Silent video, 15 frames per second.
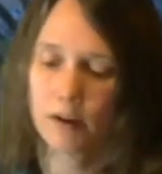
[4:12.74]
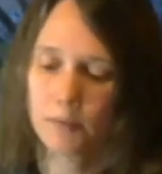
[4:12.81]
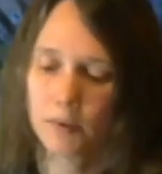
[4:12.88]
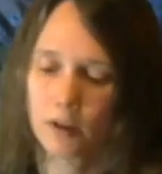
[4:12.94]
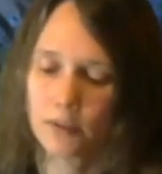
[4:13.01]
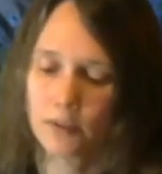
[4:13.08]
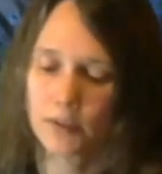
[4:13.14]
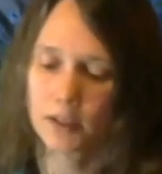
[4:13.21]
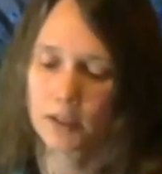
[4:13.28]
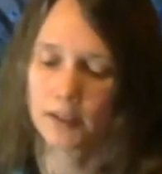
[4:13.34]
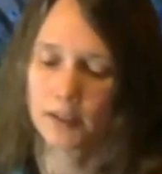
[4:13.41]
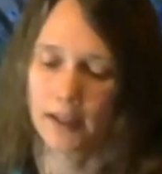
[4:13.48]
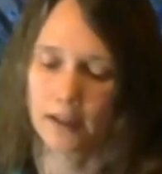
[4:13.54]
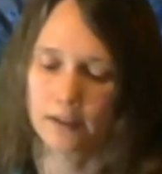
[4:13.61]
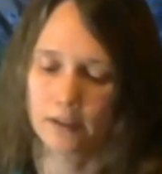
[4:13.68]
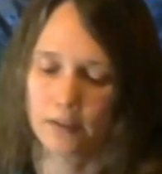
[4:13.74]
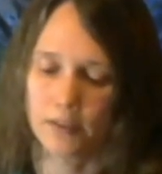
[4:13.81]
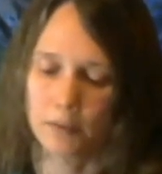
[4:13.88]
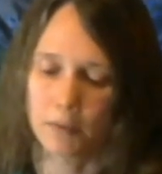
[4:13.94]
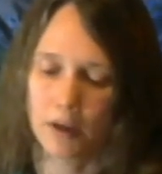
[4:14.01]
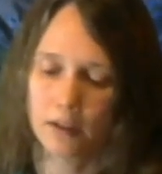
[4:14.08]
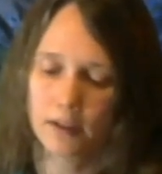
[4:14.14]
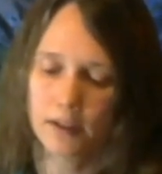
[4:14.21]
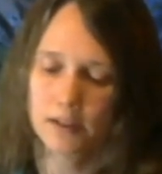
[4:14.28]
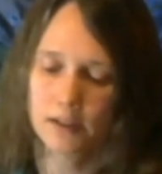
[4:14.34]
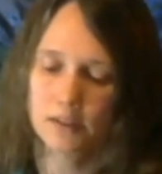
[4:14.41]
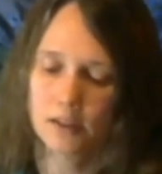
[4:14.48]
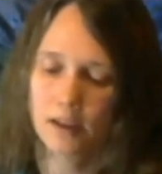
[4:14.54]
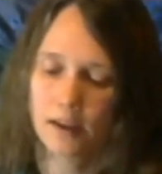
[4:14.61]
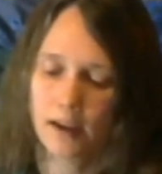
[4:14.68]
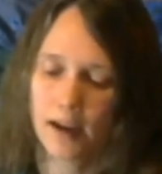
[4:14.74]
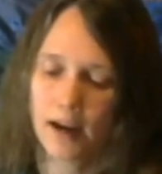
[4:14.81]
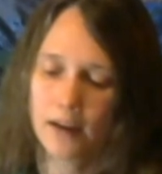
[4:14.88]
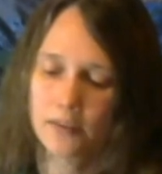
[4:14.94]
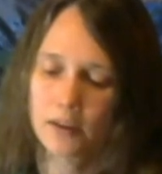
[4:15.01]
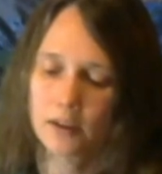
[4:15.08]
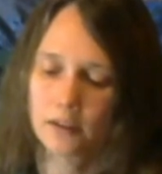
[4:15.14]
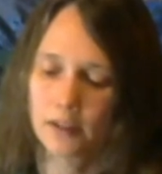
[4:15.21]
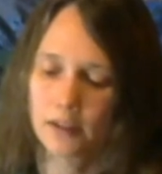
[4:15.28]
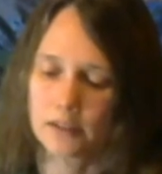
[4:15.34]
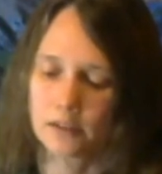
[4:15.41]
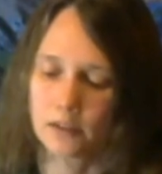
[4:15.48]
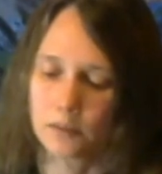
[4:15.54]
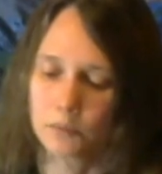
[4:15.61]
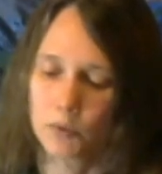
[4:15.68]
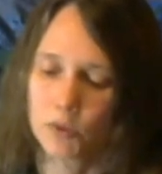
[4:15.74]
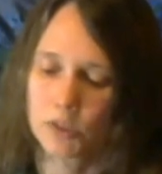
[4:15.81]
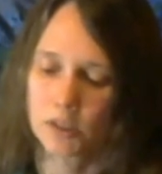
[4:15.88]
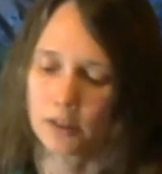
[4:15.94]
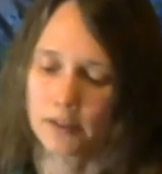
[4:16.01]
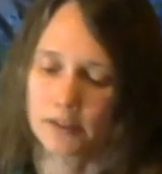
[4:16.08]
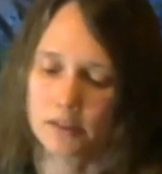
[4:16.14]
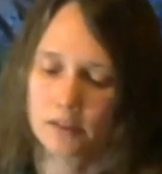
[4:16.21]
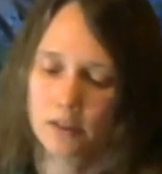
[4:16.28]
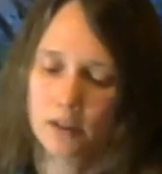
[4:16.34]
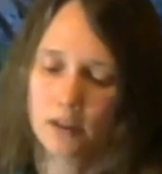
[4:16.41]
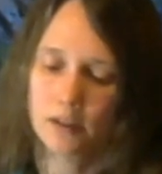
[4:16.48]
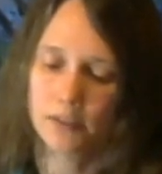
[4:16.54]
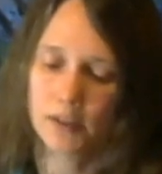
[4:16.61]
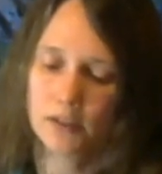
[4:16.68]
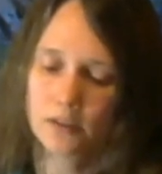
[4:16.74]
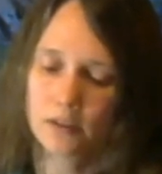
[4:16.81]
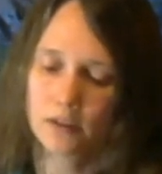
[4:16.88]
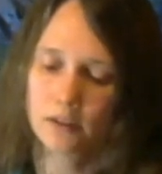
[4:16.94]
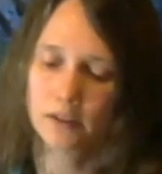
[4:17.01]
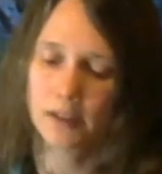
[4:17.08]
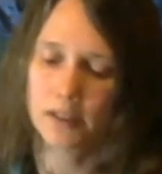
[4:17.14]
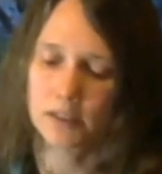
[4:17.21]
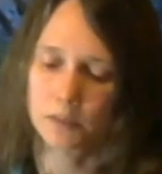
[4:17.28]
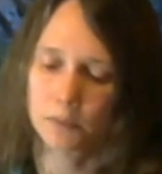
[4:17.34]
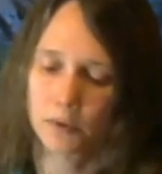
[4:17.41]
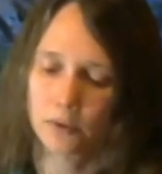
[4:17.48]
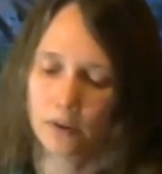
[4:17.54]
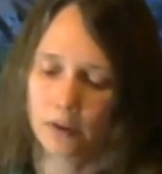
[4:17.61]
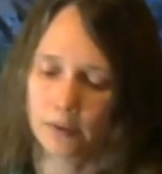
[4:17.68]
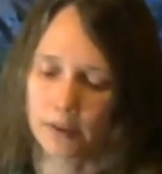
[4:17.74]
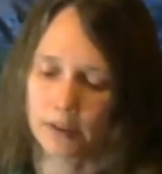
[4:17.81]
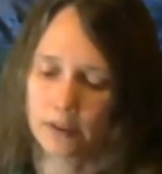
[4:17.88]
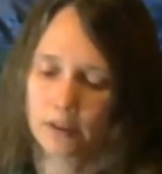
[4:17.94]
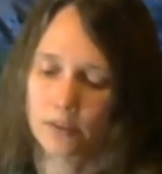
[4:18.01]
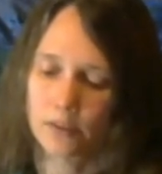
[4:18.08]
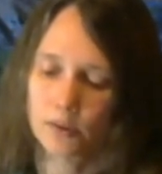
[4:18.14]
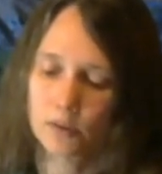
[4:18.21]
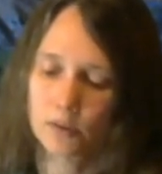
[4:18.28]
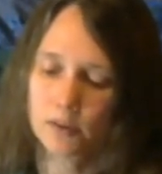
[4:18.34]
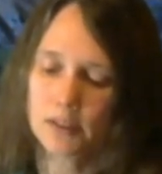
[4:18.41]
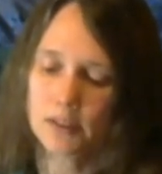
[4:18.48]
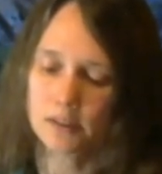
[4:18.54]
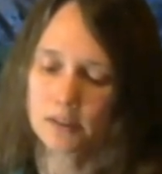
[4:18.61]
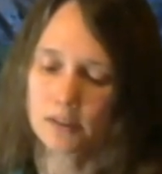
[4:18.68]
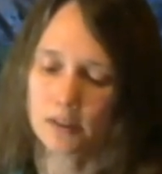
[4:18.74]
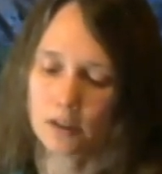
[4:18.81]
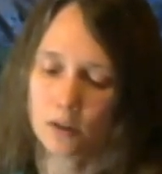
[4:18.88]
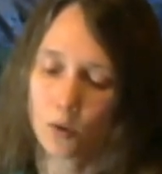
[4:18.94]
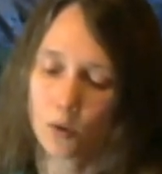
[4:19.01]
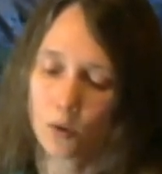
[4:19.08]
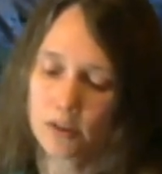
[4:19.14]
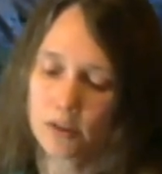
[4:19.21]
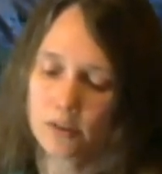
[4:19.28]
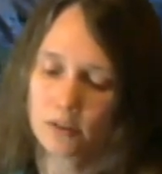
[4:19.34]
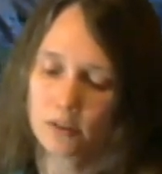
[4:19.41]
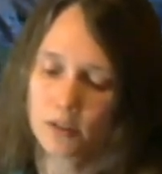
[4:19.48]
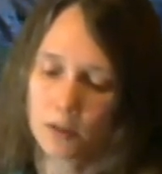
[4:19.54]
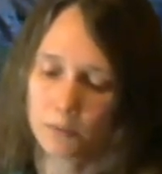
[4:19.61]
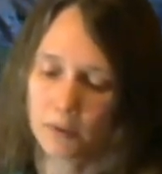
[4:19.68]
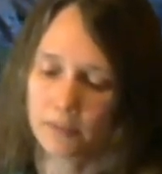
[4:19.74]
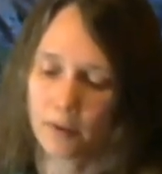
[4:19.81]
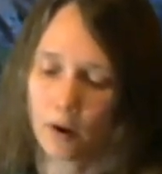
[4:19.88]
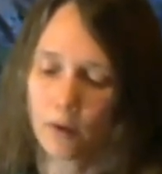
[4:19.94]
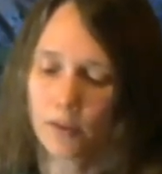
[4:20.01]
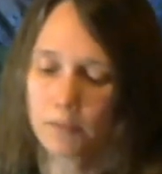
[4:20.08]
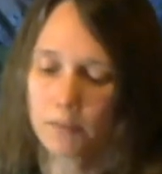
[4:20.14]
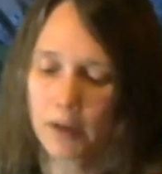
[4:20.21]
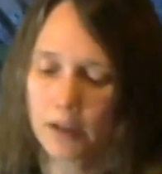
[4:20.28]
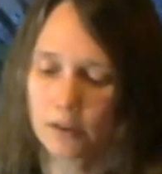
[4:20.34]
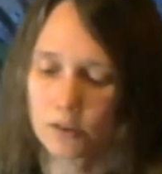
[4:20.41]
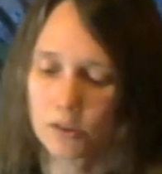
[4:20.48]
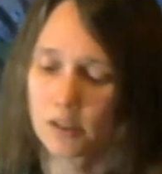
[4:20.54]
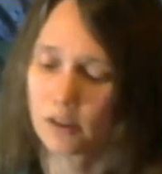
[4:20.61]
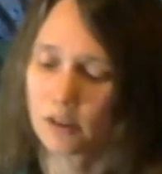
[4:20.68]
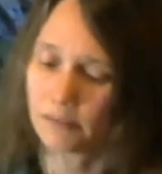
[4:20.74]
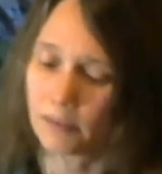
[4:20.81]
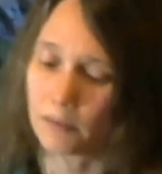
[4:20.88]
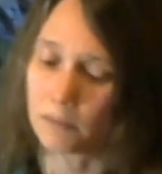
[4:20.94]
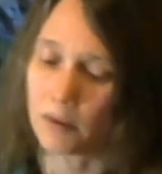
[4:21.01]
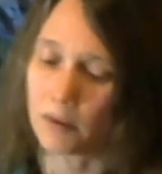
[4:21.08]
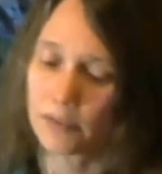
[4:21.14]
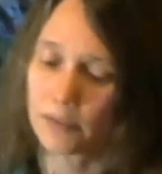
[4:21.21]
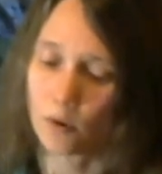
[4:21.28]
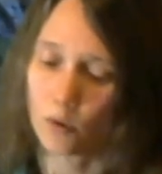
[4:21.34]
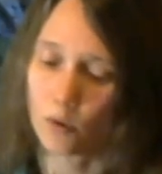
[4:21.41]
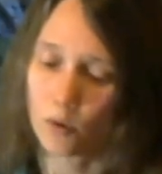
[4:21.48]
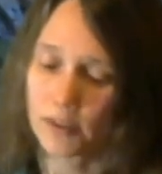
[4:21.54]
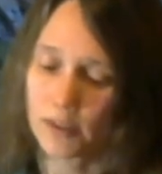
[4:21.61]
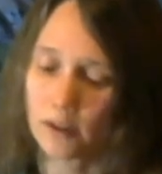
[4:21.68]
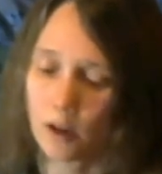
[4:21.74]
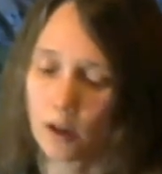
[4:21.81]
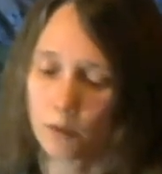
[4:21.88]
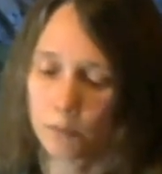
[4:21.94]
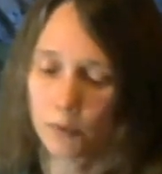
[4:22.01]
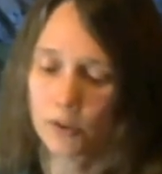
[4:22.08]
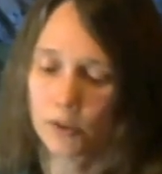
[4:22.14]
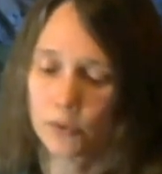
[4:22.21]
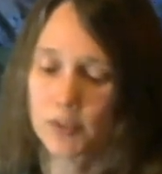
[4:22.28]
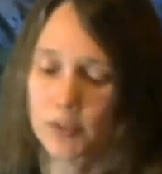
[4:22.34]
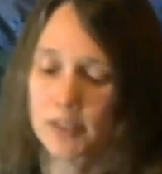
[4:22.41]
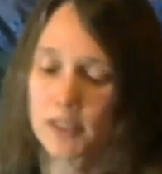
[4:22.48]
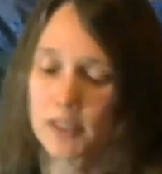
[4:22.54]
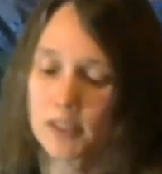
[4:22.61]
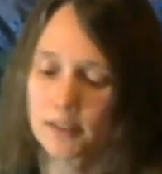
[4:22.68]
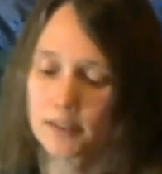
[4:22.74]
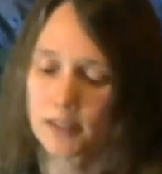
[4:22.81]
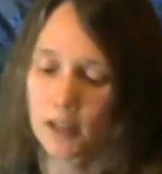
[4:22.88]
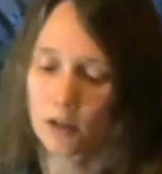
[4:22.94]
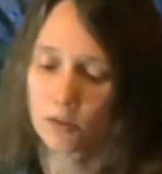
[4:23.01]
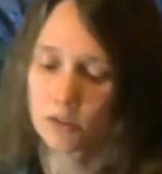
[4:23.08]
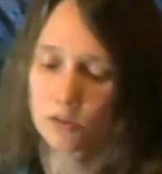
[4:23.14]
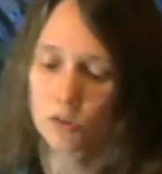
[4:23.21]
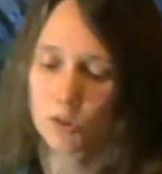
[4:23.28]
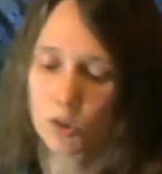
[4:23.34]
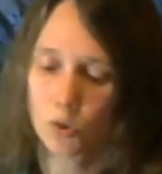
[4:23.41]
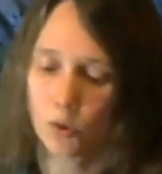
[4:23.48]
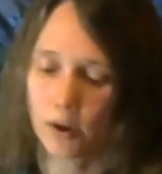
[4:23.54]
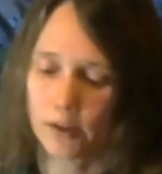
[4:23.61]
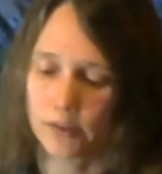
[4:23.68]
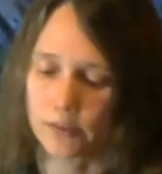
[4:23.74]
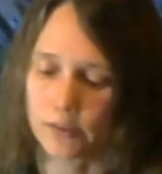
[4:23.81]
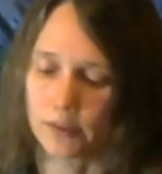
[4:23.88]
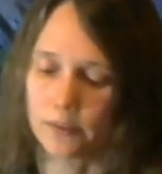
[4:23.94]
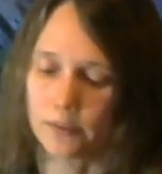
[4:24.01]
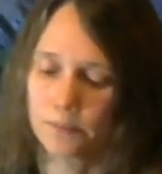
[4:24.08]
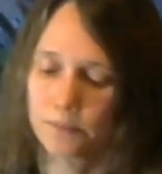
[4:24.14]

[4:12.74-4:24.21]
belonged the clan of the Mahlites and the clans of the Mushites. These are the clans of Merari, their listing according to the number of all the males from a month old and upward was 6,200.